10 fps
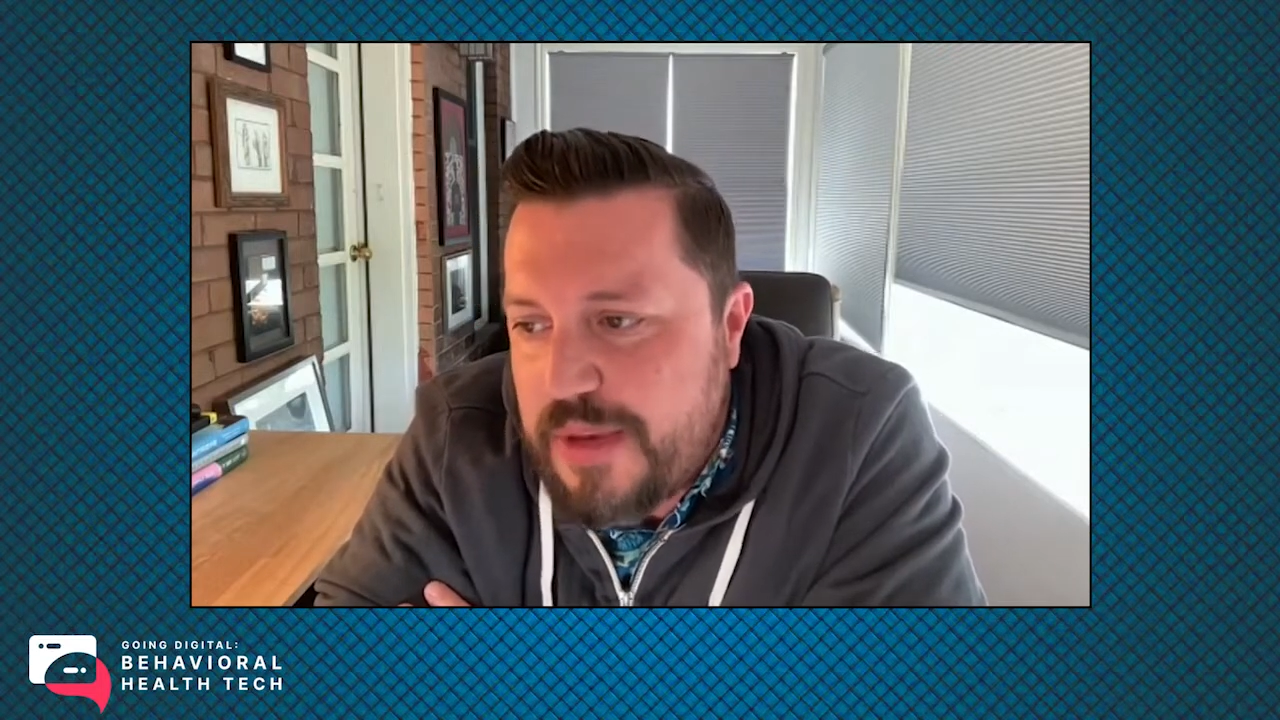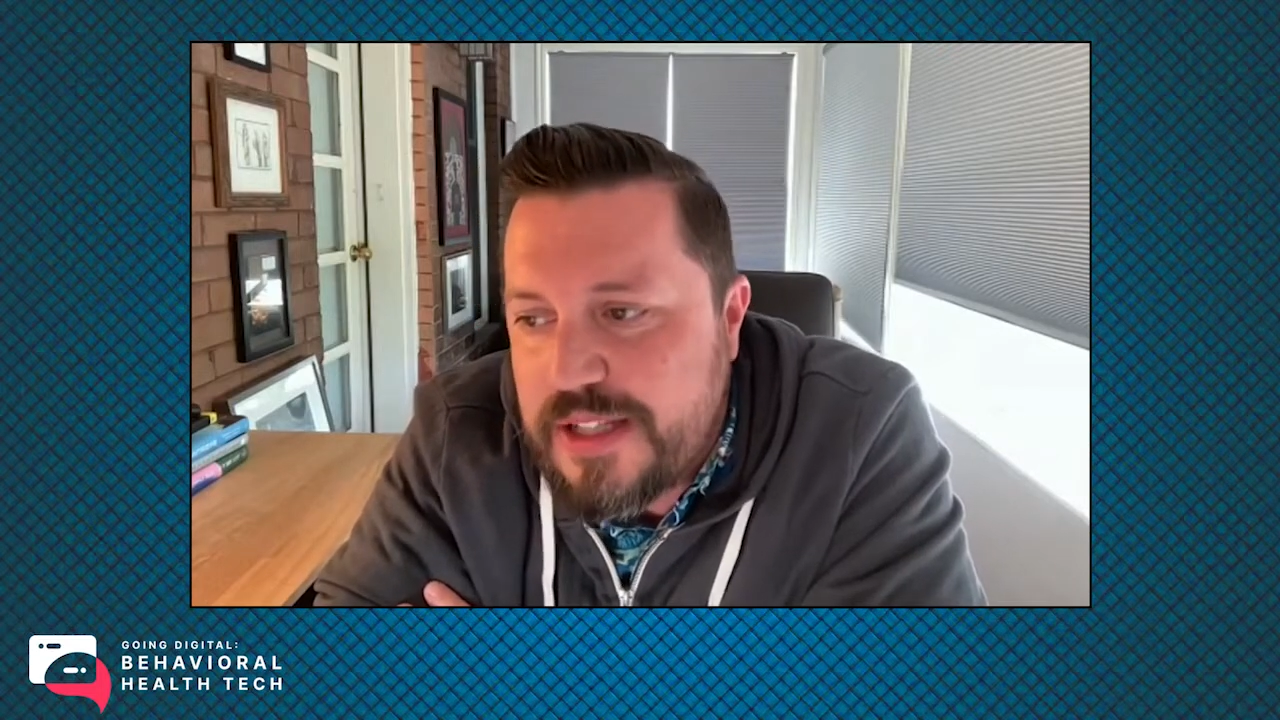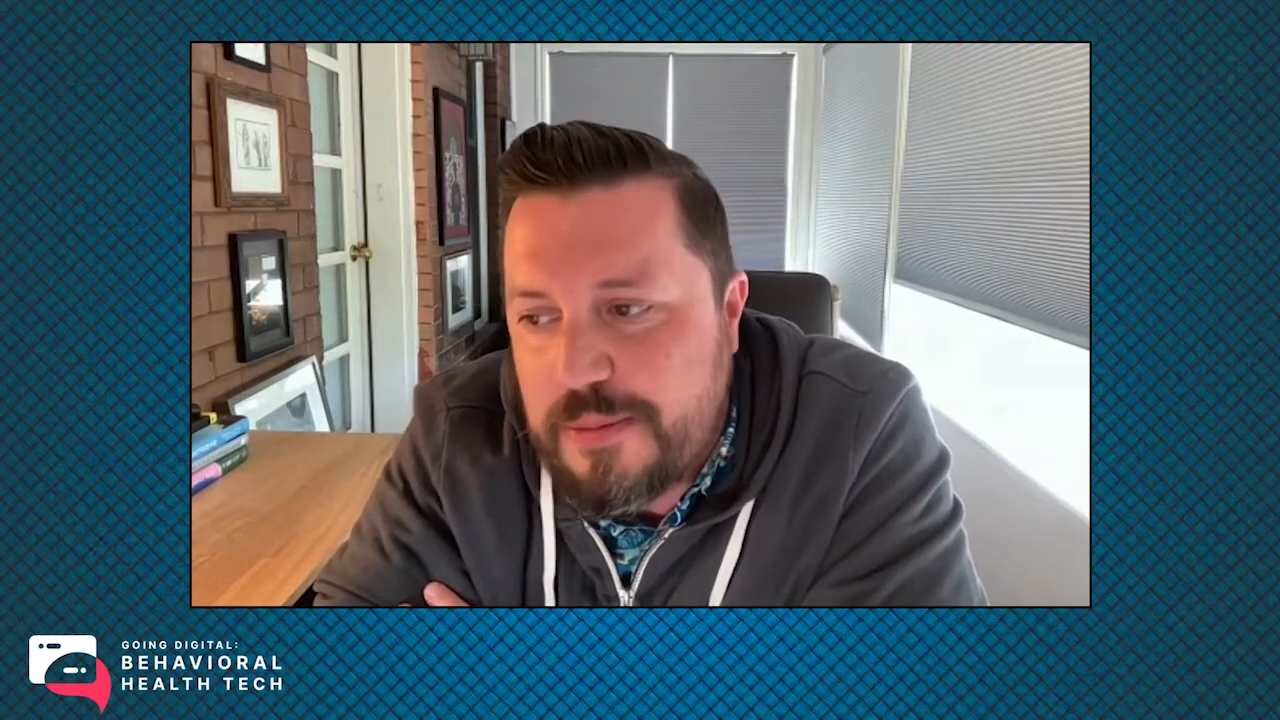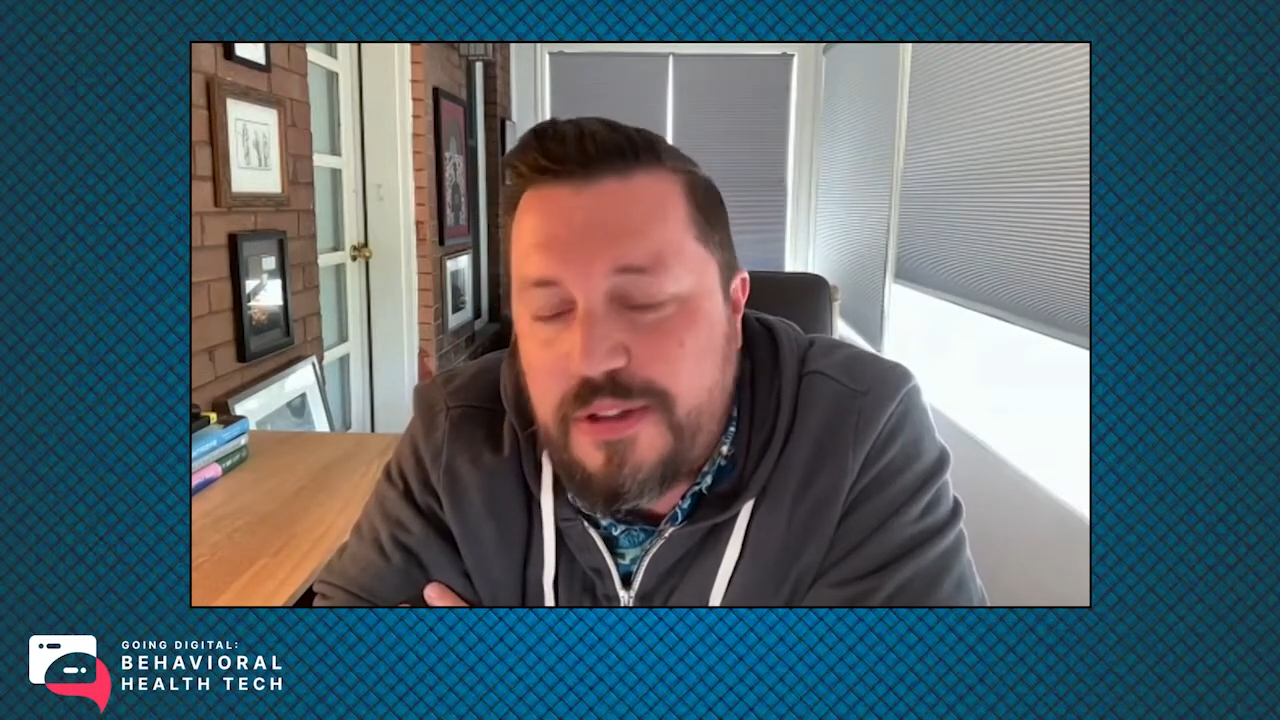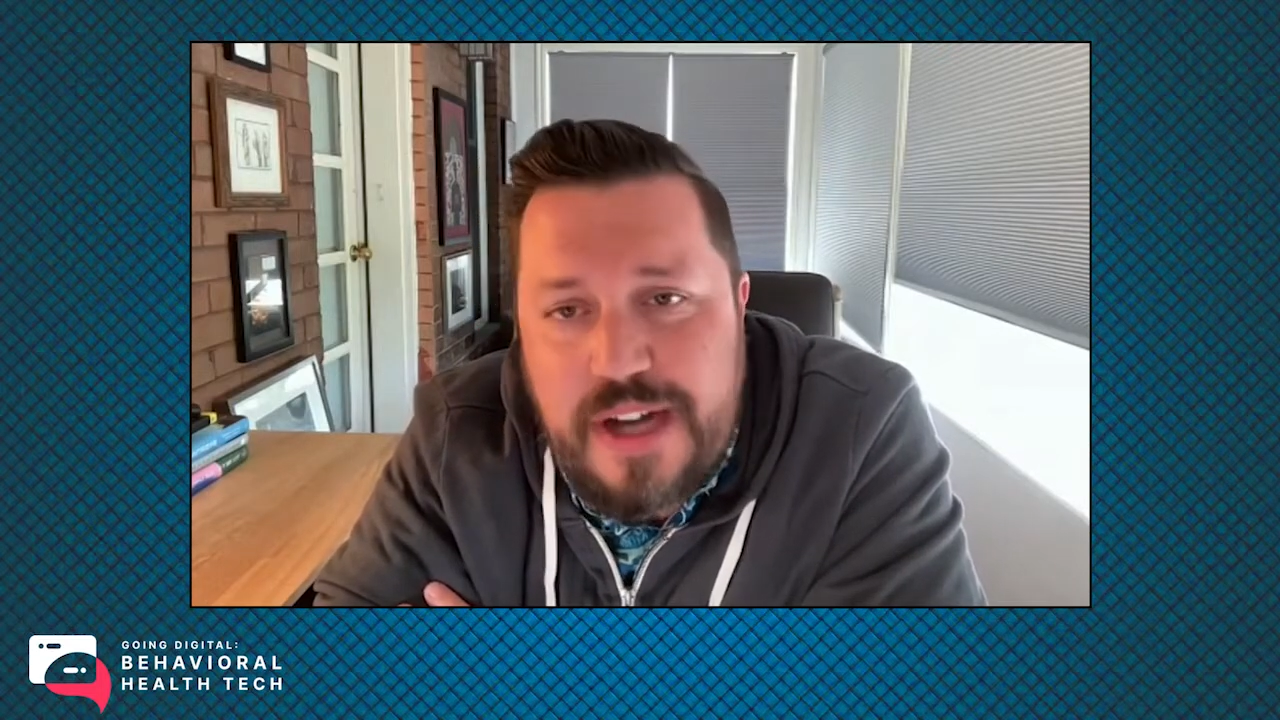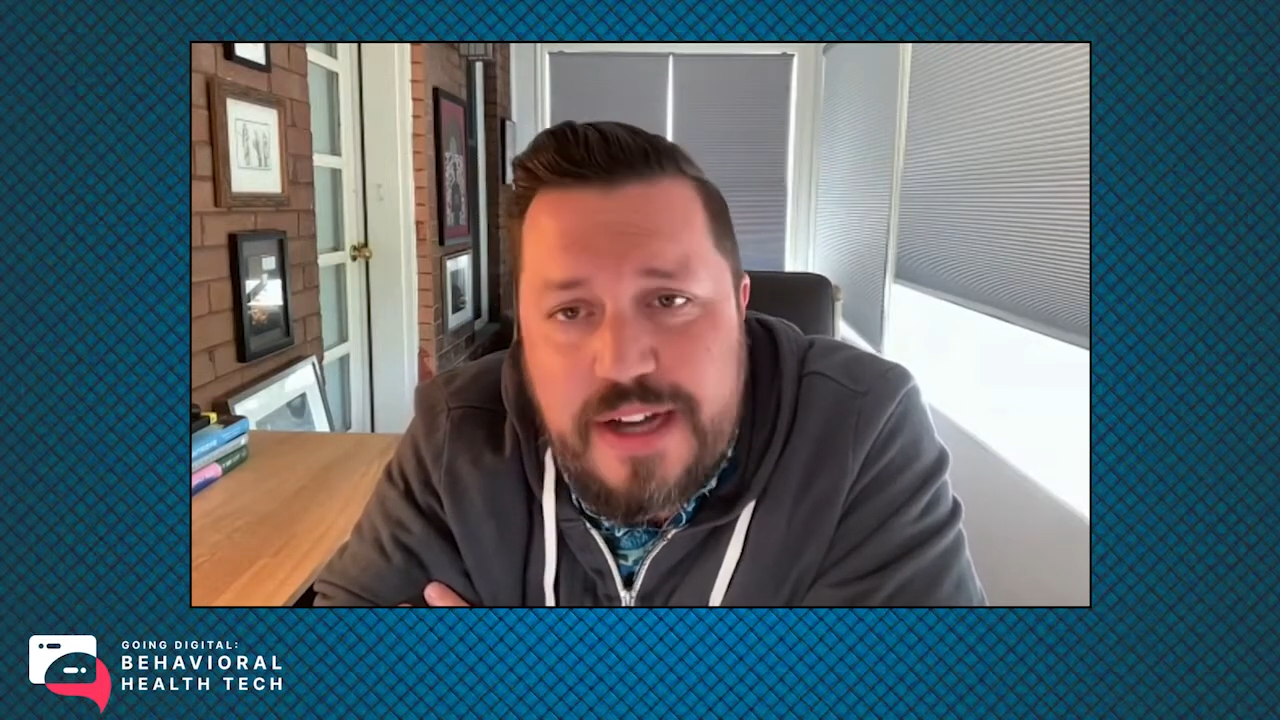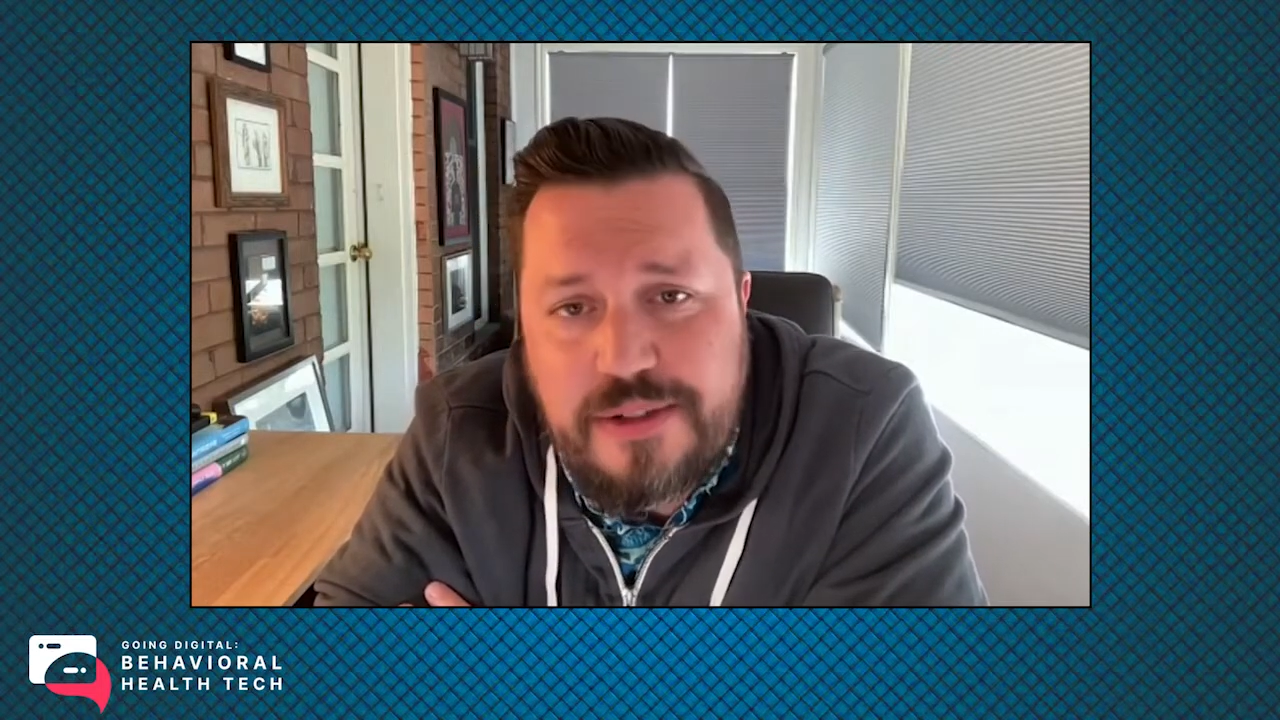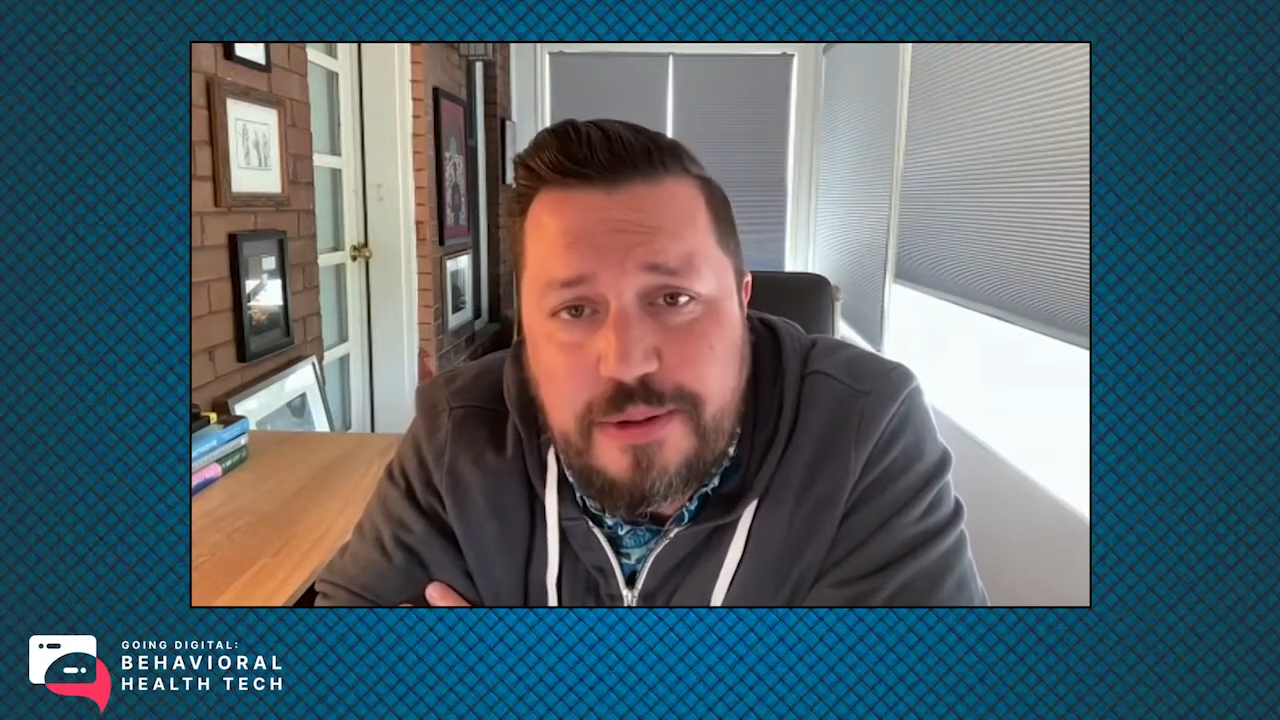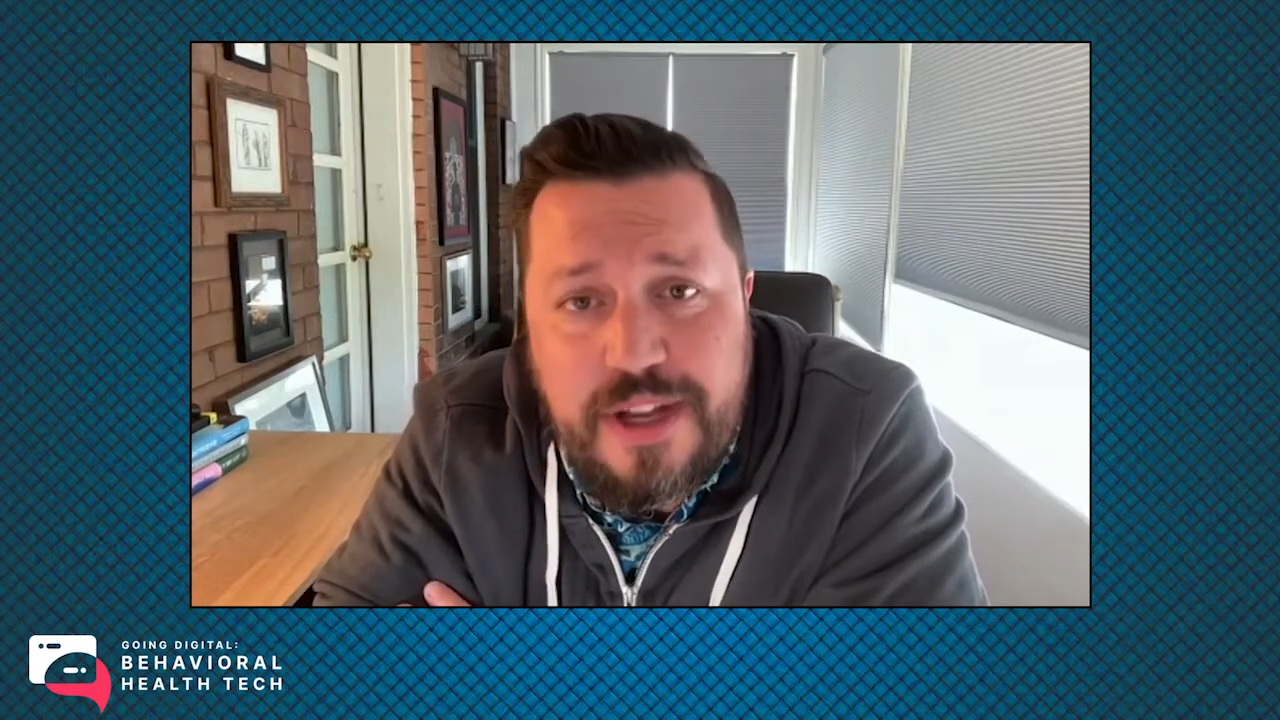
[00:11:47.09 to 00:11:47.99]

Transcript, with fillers: baseball in high school,